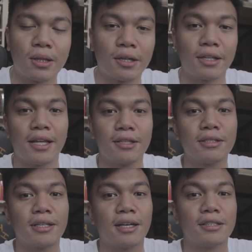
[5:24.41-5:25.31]
Twitter thread
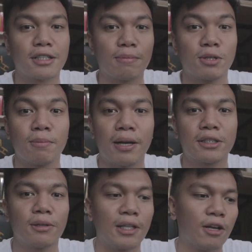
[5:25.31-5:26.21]
dun sa description
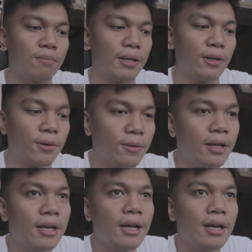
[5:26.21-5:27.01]
box ko down below.